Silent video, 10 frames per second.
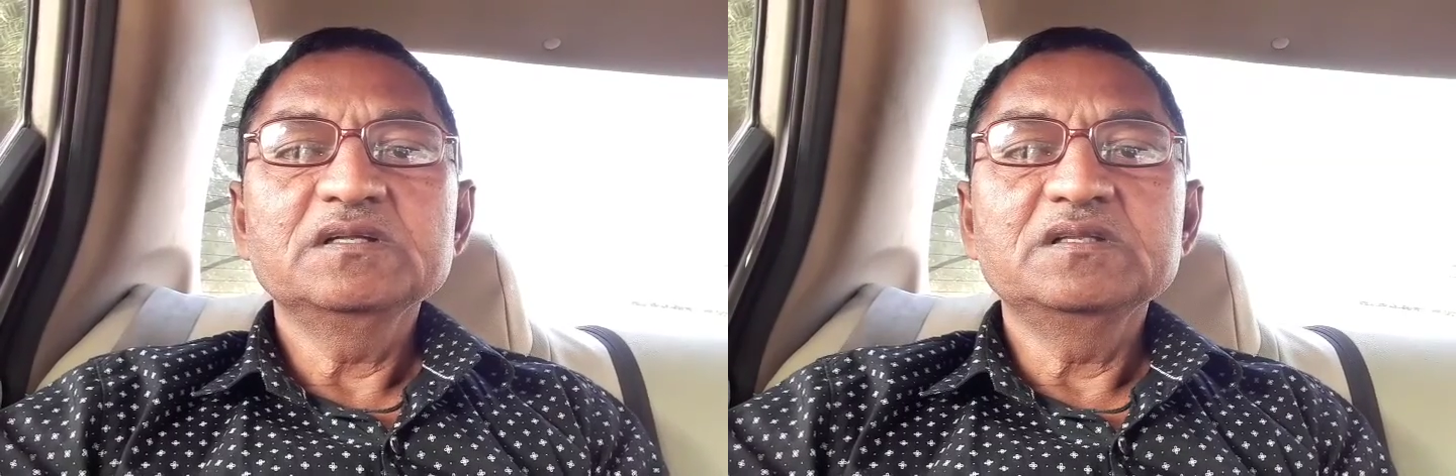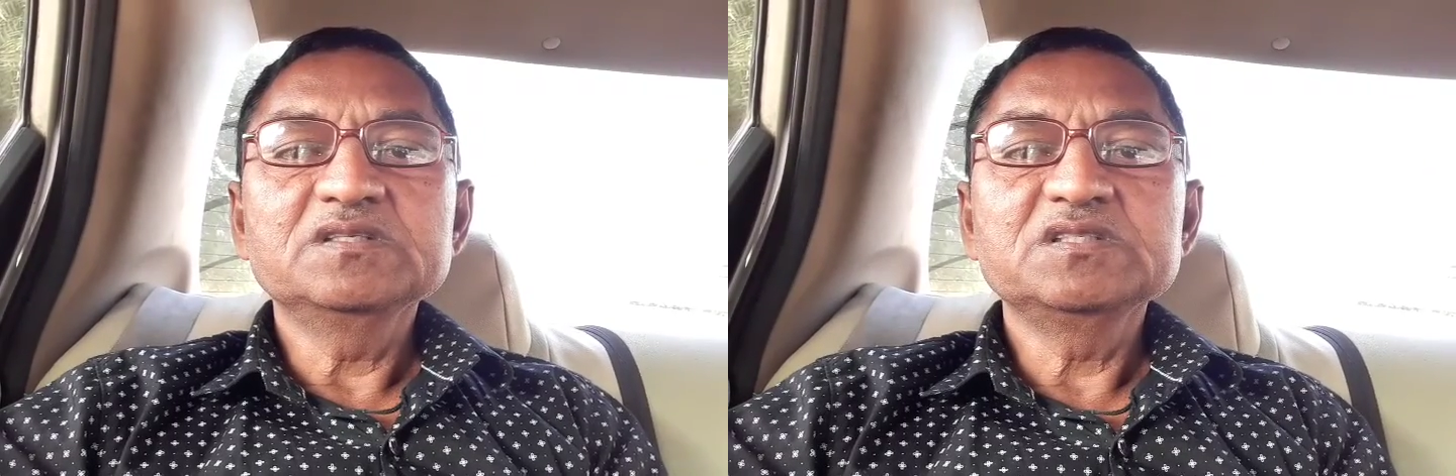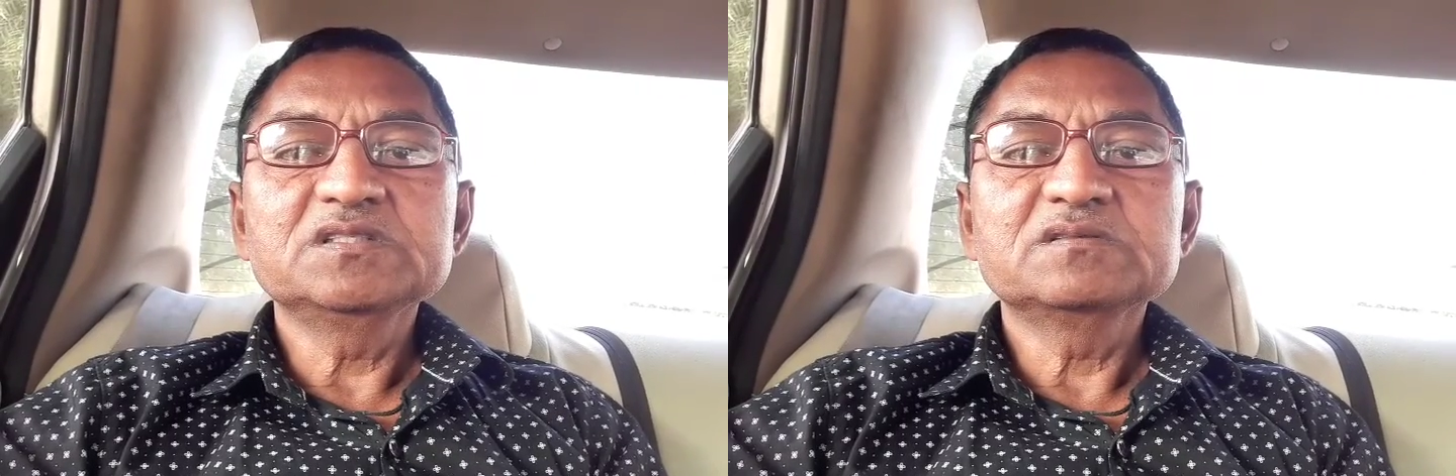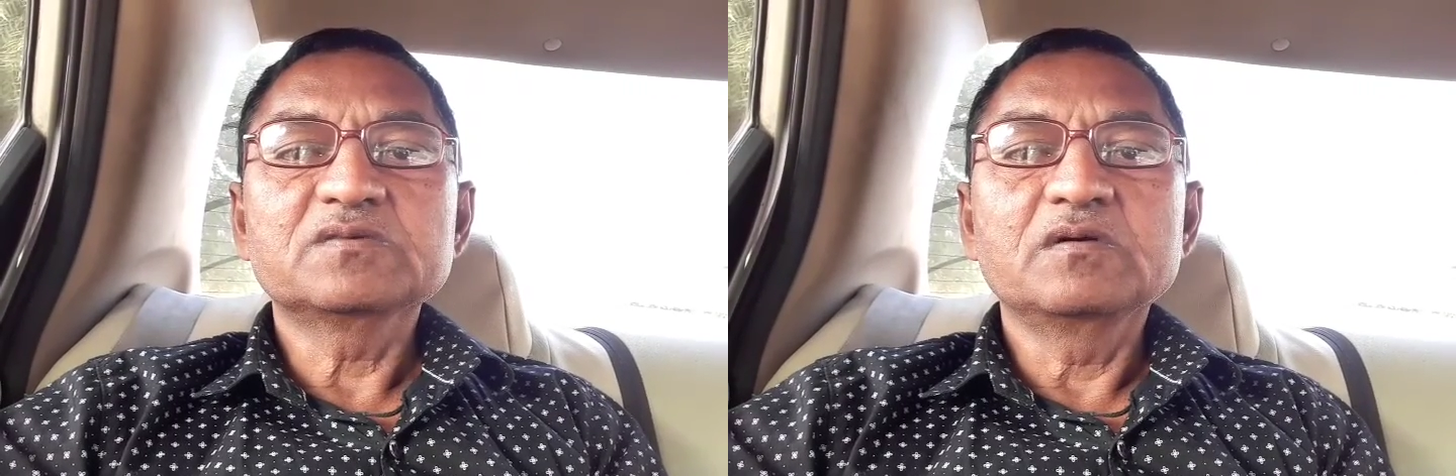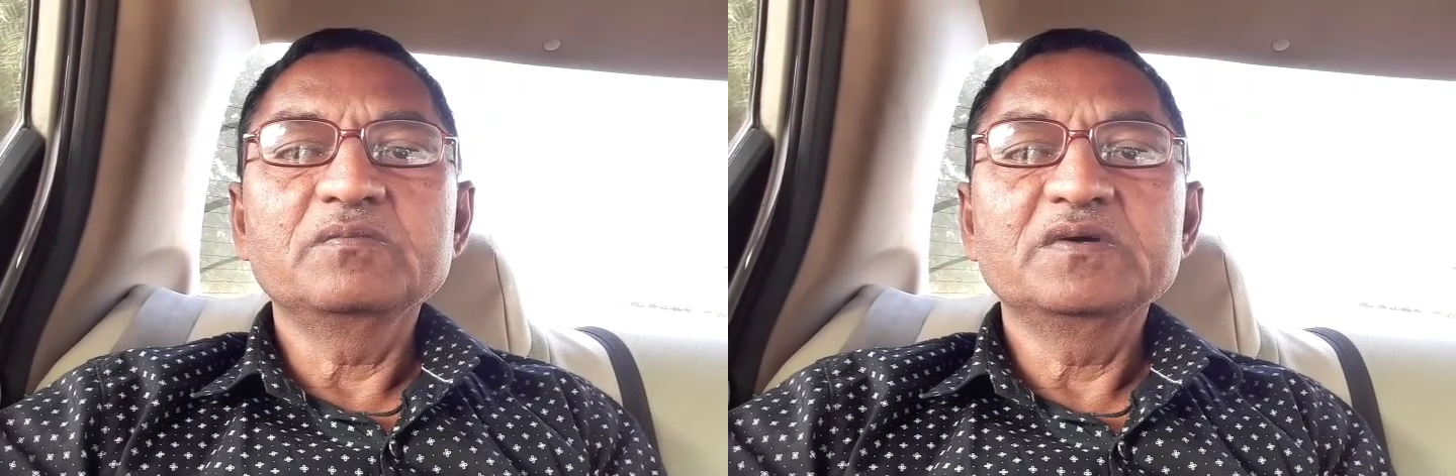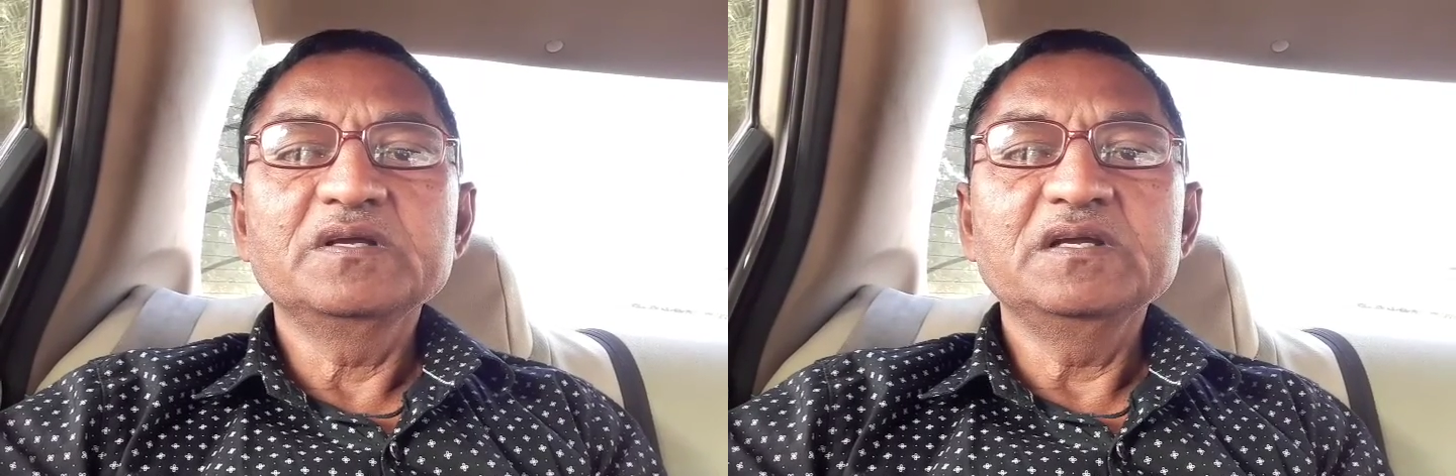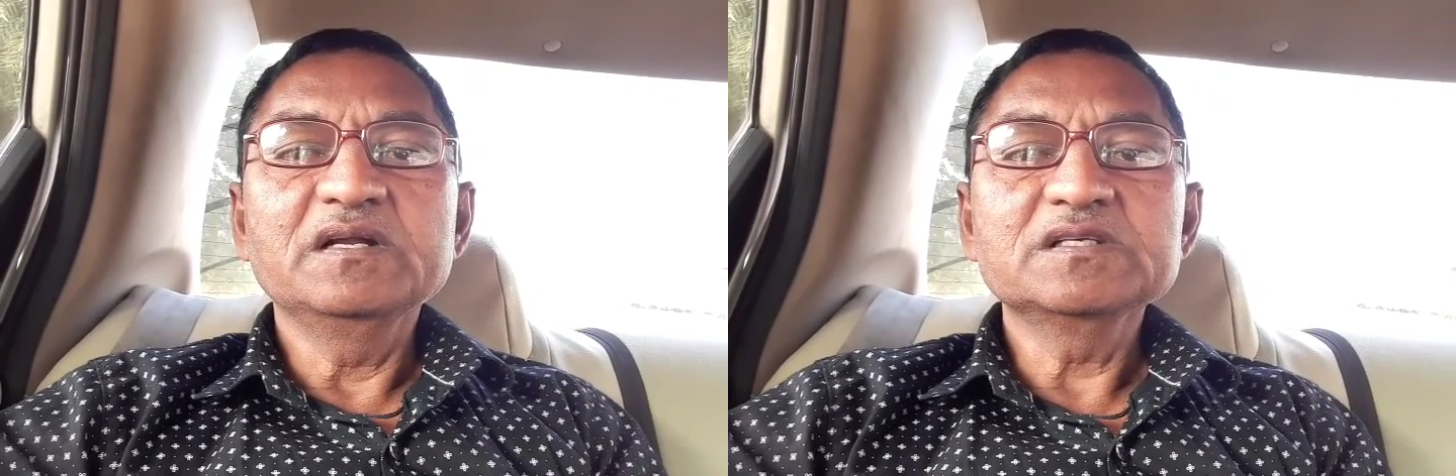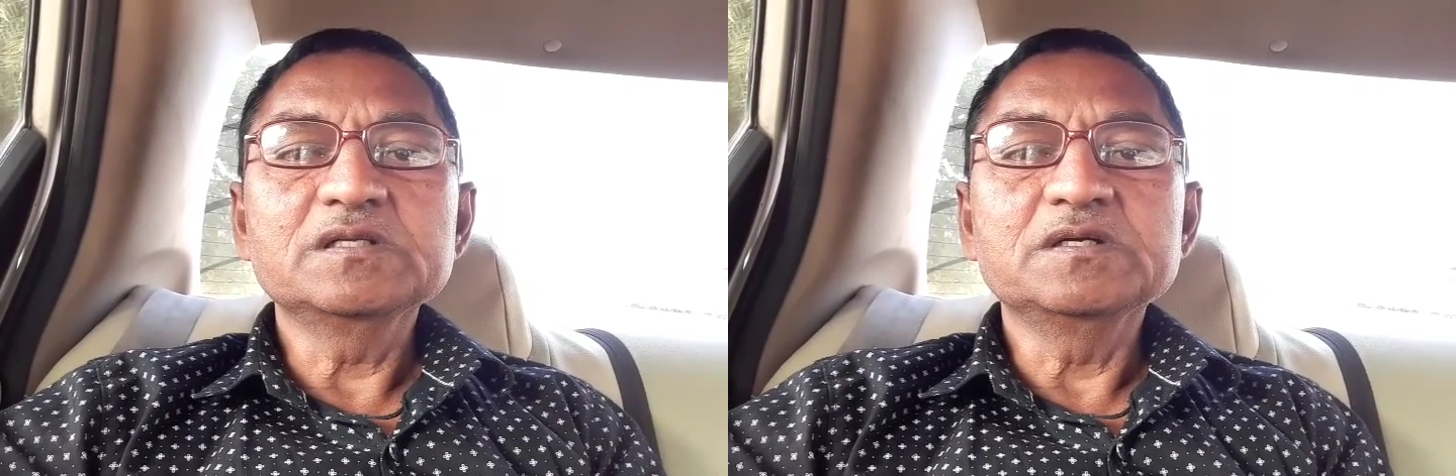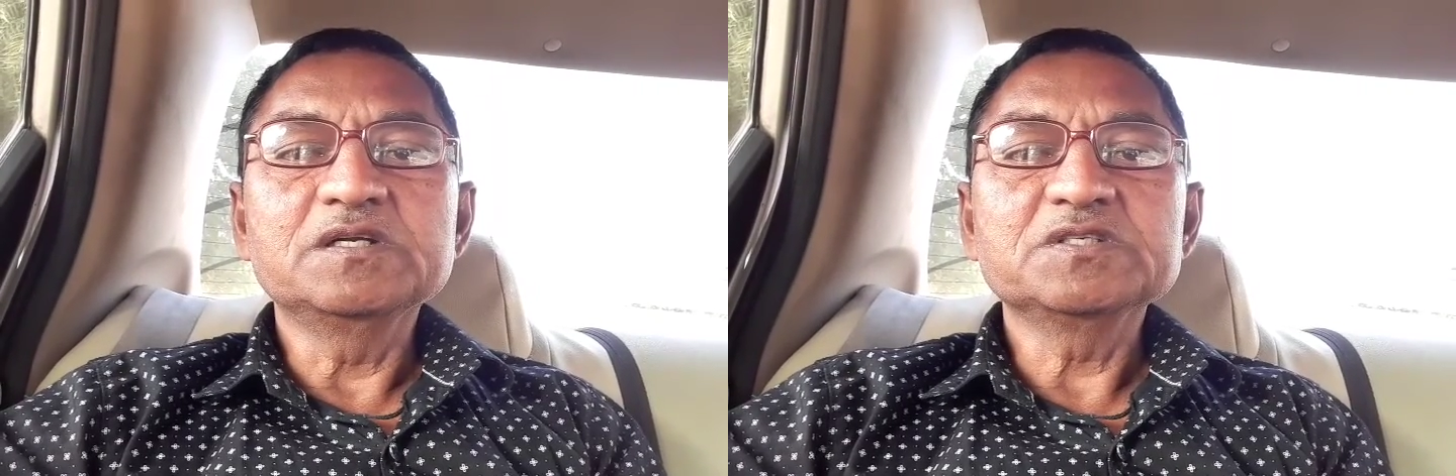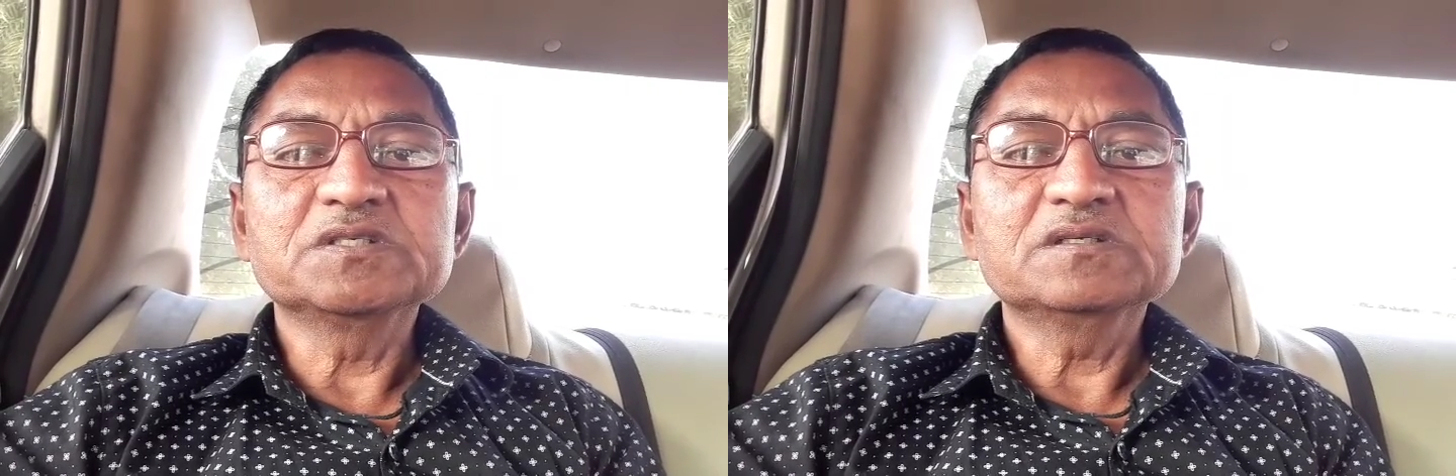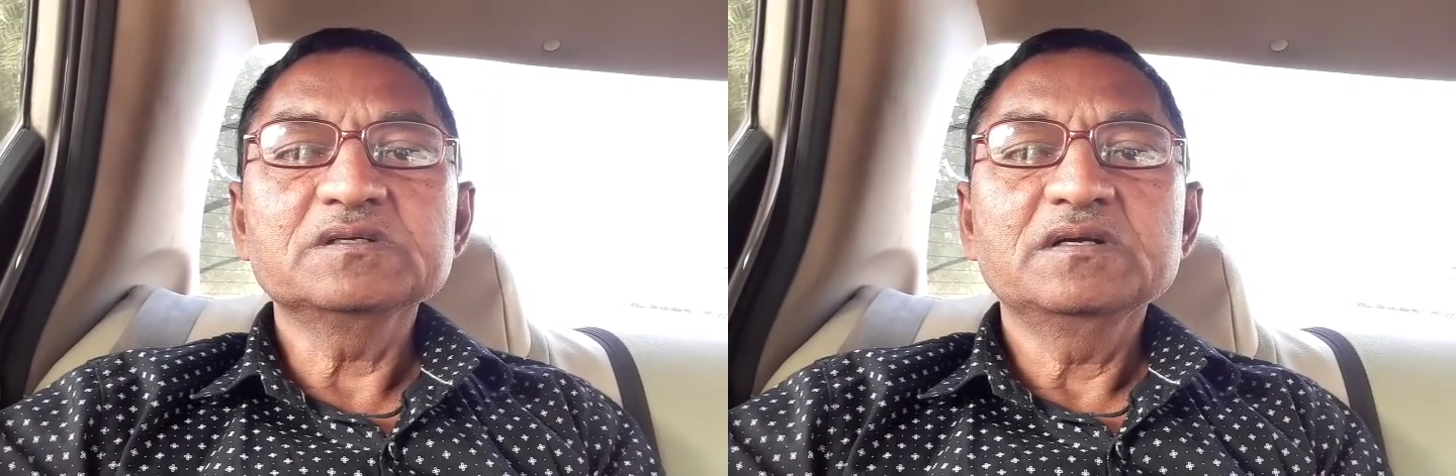This is from English literature.